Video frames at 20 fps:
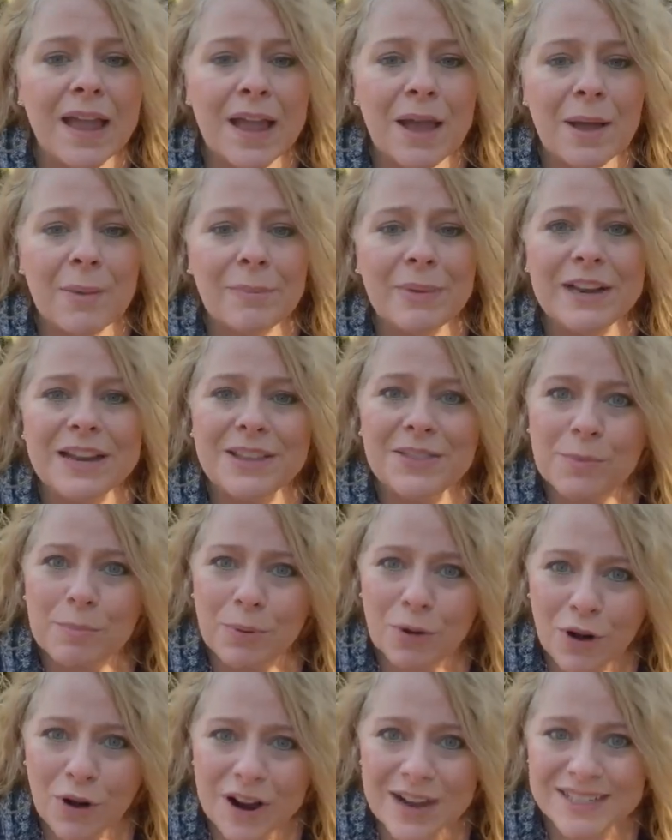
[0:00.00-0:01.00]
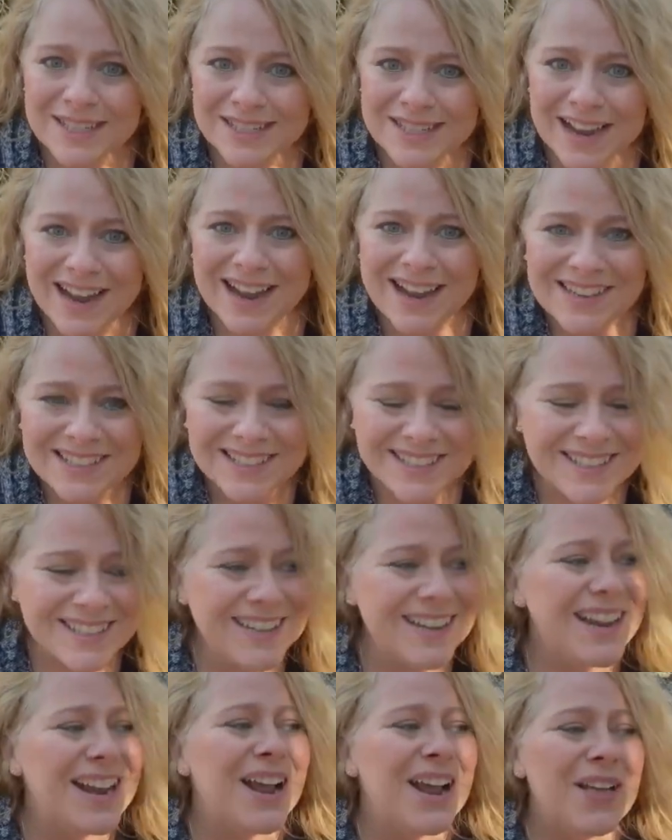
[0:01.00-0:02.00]
But in the process,
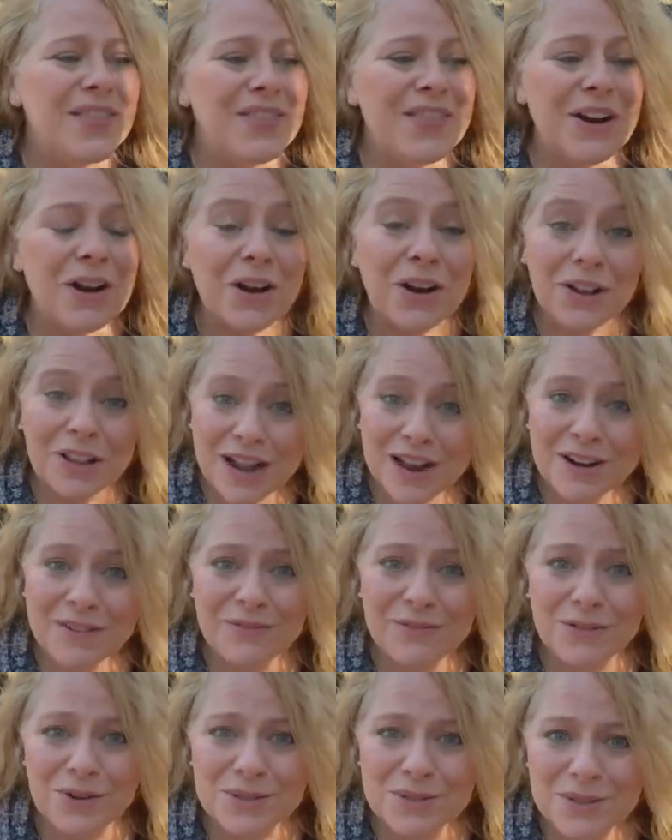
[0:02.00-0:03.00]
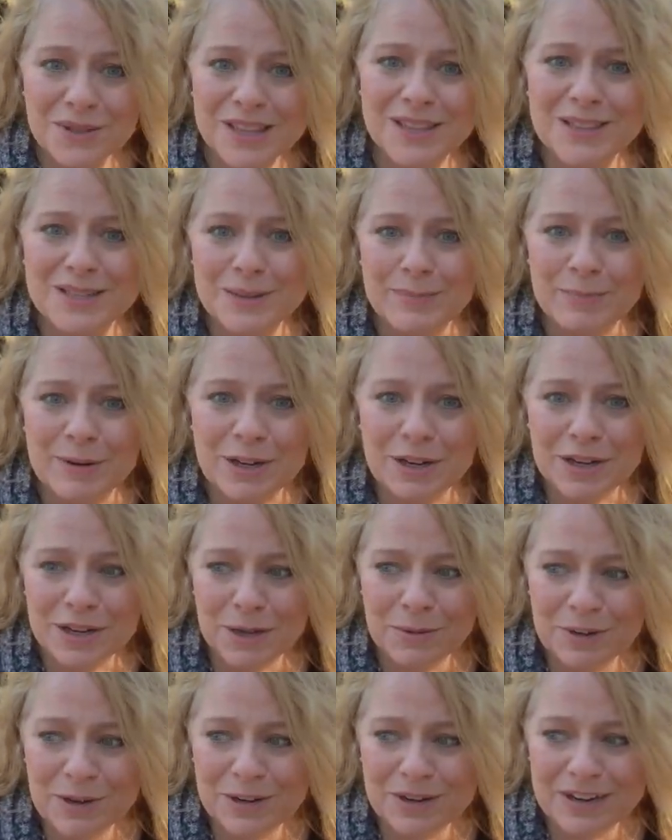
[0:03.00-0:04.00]
there are a lot of folks within the
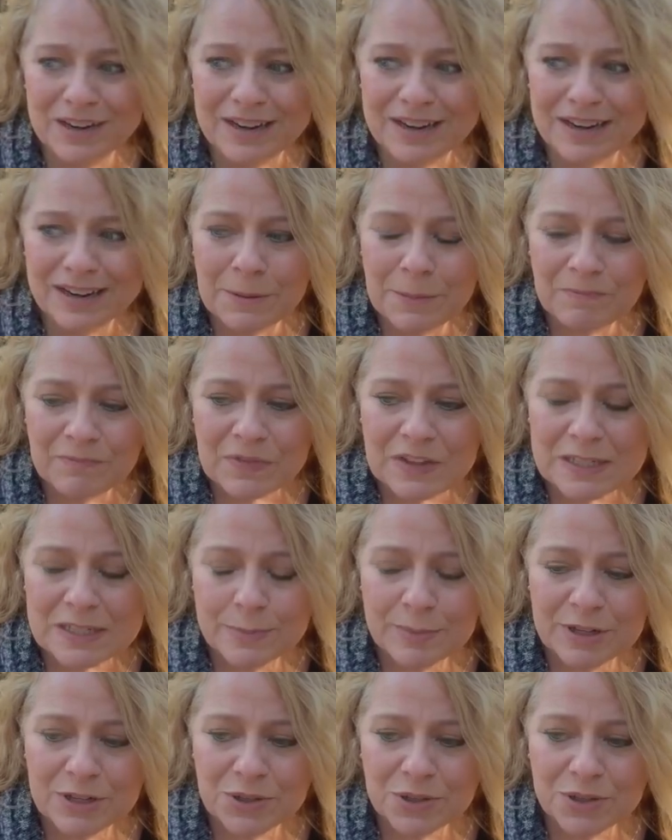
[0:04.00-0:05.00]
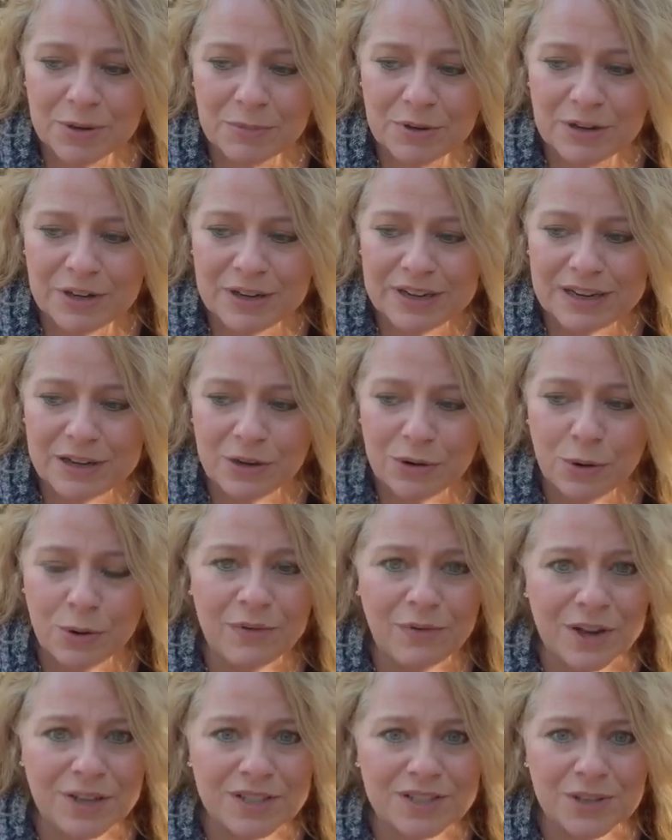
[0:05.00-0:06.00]
spiritual community, who
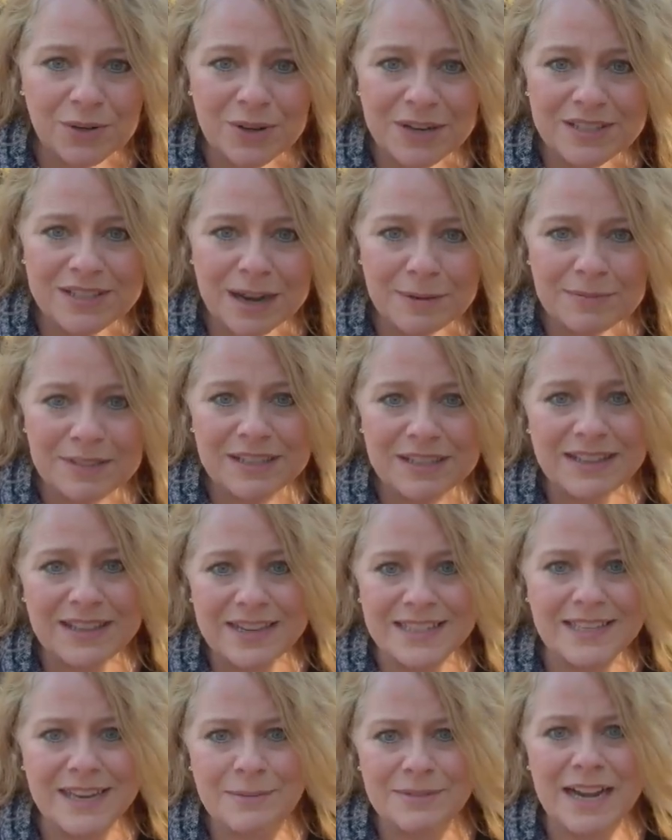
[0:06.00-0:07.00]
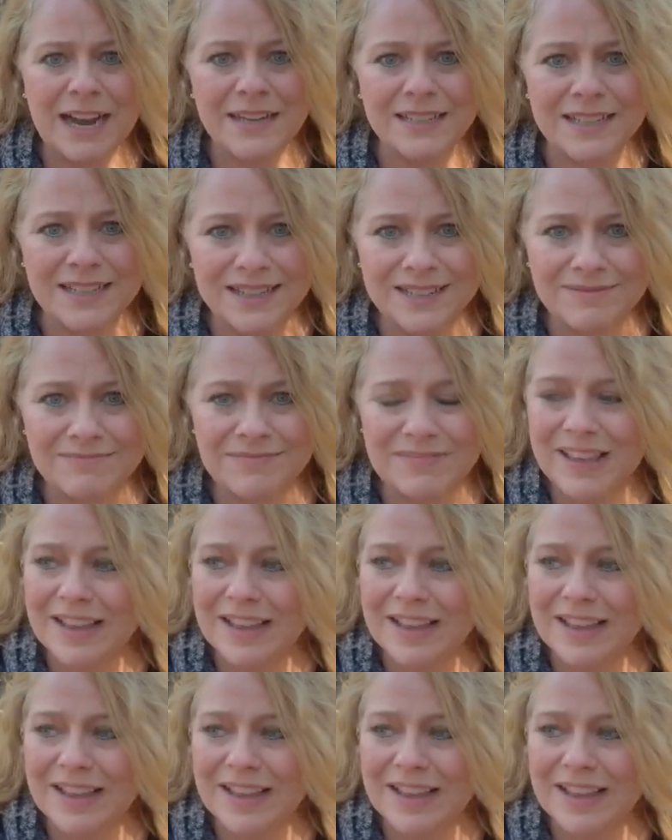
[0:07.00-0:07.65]
have also adopted that same tactic.